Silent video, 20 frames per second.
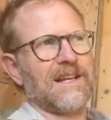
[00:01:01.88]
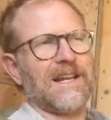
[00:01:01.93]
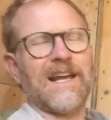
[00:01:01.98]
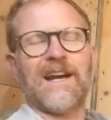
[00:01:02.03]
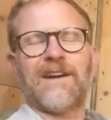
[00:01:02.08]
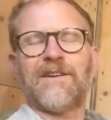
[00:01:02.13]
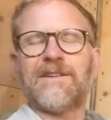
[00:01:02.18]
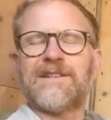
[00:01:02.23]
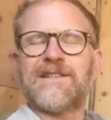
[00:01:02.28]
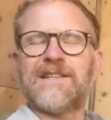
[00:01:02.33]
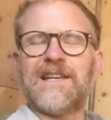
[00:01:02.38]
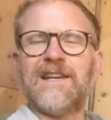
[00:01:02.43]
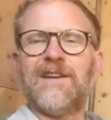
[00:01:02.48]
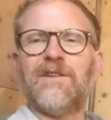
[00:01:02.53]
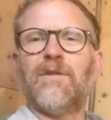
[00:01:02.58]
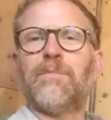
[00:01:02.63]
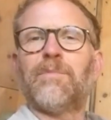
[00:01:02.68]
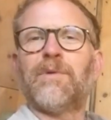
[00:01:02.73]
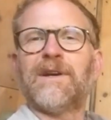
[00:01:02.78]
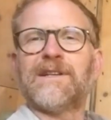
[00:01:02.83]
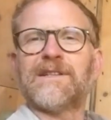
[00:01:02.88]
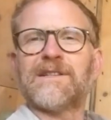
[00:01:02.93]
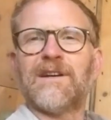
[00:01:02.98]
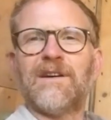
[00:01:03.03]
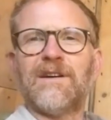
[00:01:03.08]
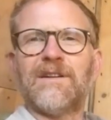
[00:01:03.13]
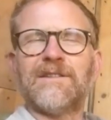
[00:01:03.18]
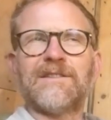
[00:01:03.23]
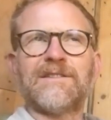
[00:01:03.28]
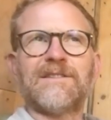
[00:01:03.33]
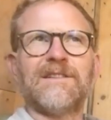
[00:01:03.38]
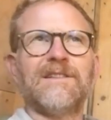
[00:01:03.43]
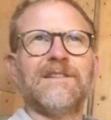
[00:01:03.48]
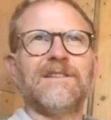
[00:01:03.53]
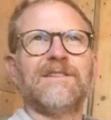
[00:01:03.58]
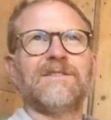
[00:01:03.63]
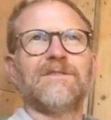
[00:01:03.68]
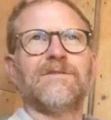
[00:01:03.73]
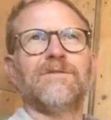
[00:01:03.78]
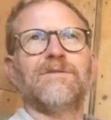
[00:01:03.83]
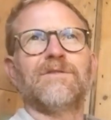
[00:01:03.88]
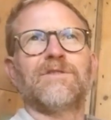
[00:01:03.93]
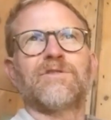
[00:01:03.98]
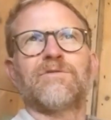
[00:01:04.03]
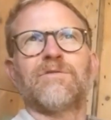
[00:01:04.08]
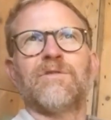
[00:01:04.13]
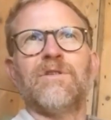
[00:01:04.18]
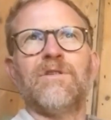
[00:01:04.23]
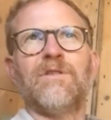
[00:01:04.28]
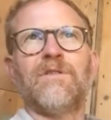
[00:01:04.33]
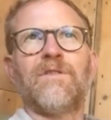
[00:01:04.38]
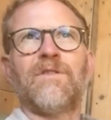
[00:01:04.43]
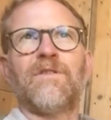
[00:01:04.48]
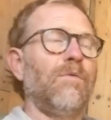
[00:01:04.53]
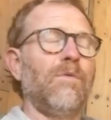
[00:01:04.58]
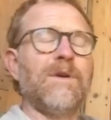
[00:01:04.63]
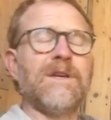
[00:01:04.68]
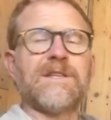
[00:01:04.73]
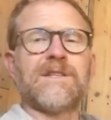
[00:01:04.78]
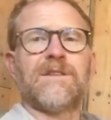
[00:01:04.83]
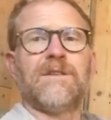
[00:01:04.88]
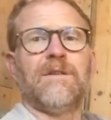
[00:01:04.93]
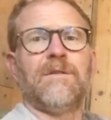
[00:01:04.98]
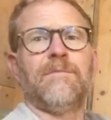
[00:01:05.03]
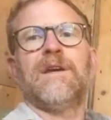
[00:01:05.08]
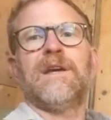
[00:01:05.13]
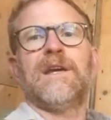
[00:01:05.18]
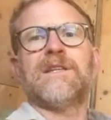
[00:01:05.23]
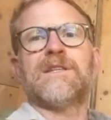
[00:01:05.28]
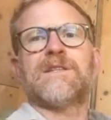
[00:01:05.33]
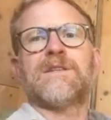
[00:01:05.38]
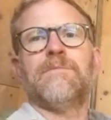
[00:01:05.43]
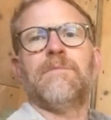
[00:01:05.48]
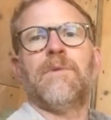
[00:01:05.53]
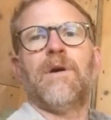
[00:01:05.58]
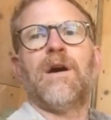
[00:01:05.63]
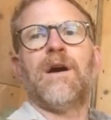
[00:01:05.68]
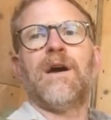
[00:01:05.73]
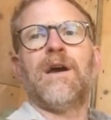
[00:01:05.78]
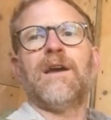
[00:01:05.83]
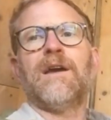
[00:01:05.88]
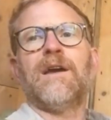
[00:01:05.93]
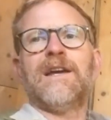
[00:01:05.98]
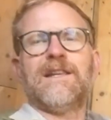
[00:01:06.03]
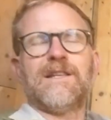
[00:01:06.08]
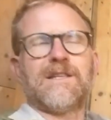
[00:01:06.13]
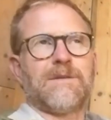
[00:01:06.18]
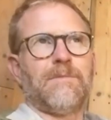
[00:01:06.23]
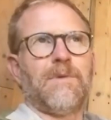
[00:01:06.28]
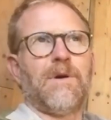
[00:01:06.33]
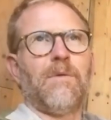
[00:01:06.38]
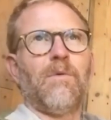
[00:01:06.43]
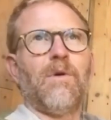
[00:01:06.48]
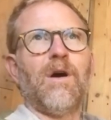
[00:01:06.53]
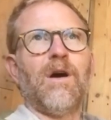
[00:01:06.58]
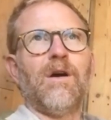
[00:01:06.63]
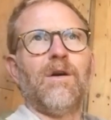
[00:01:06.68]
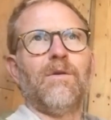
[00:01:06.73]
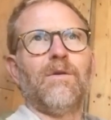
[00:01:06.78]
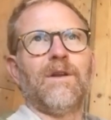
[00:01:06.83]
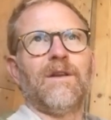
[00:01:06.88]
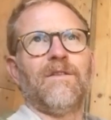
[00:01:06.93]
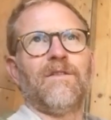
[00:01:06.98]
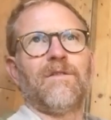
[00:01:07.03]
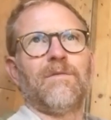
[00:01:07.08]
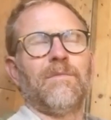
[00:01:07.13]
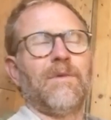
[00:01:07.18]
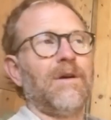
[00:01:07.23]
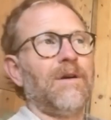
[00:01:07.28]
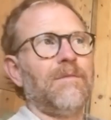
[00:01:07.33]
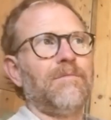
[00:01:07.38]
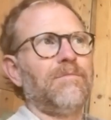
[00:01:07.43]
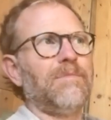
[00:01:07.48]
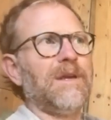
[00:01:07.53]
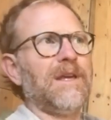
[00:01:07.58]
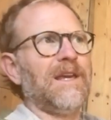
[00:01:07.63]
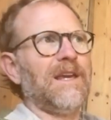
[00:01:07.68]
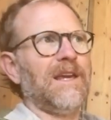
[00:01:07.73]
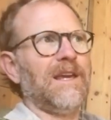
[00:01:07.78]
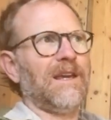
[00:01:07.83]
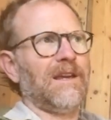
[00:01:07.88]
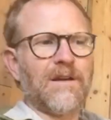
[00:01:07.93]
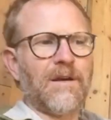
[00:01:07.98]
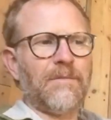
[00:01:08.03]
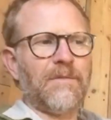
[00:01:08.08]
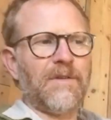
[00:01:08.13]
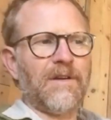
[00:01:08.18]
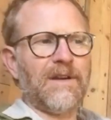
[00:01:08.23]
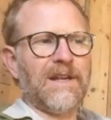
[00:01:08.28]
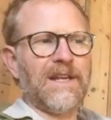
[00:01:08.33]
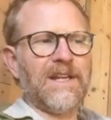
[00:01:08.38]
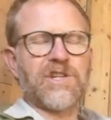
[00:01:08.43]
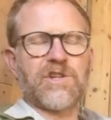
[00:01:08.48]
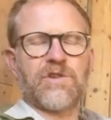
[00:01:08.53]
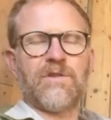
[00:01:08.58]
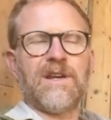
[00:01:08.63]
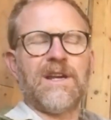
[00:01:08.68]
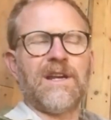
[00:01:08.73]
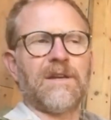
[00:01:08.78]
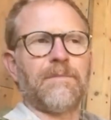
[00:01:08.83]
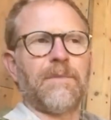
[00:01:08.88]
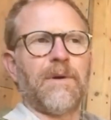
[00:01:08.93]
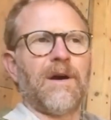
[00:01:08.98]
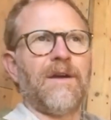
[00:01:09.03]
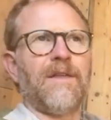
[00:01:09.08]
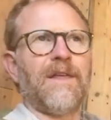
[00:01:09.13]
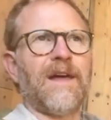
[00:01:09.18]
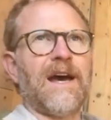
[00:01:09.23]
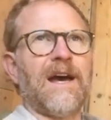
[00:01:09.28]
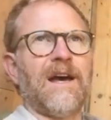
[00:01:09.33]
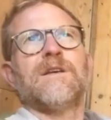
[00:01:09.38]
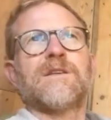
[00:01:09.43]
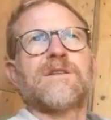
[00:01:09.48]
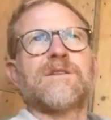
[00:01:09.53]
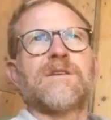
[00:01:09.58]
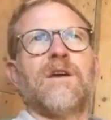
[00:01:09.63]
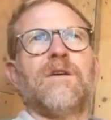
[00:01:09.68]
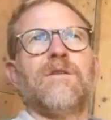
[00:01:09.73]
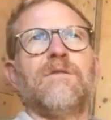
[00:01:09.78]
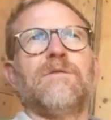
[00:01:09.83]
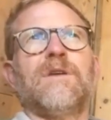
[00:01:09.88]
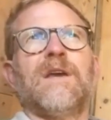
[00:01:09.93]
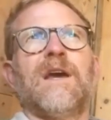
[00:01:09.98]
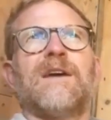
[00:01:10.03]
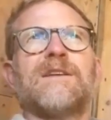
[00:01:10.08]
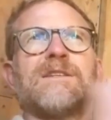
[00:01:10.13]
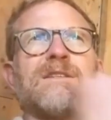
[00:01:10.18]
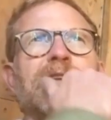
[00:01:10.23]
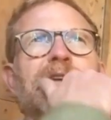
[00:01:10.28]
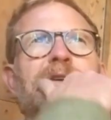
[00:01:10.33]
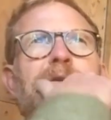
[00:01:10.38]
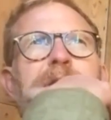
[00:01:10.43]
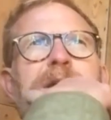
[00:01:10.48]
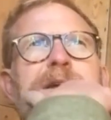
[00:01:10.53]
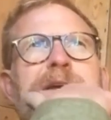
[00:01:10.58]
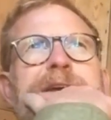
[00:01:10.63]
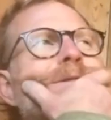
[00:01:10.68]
clarity or brings answers or truth, wisdom into my into my world, into my being. I'm very intrigued by that. So yeah, so it, it